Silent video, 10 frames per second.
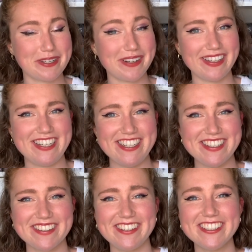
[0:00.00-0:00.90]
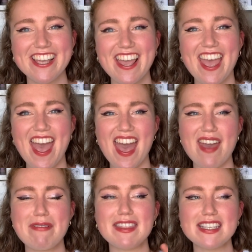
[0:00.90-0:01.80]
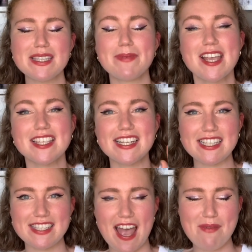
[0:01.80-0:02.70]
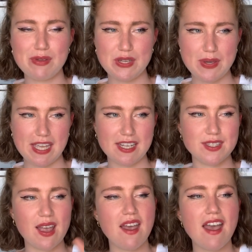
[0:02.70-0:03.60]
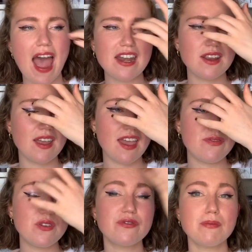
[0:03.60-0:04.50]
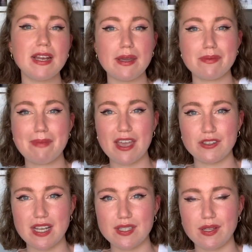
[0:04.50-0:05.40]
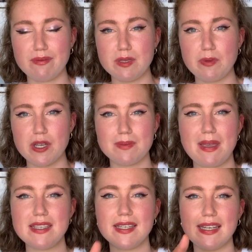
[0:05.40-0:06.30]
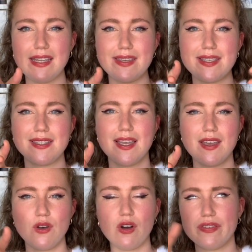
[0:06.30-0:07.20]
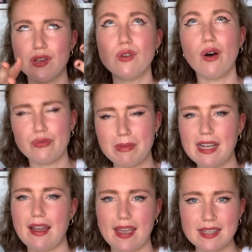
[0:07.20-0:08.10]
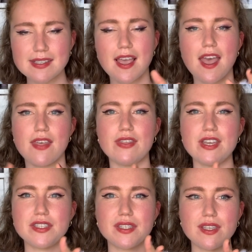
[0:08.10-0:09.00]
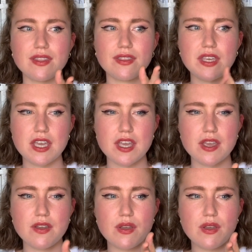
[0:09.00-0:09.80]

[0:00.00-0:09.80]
trilogy is called um, and this is basically set between so if you're familiar with Michael J. Sullivan's books basically there's or if you're not familiar I guess there's the,